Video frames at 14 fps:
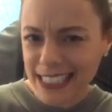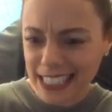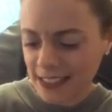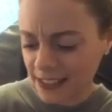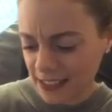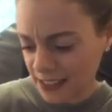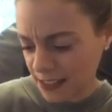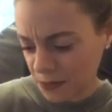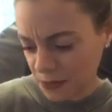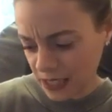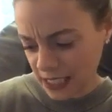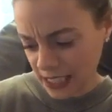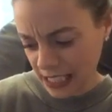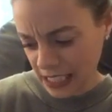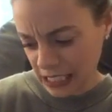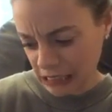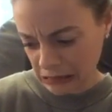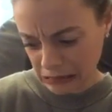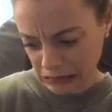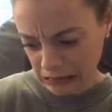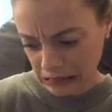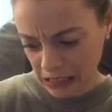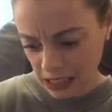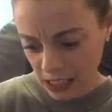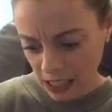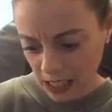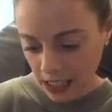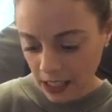I don't drink brandy.
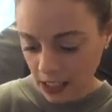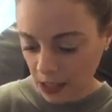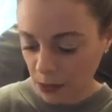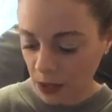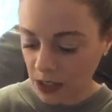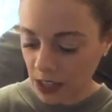Number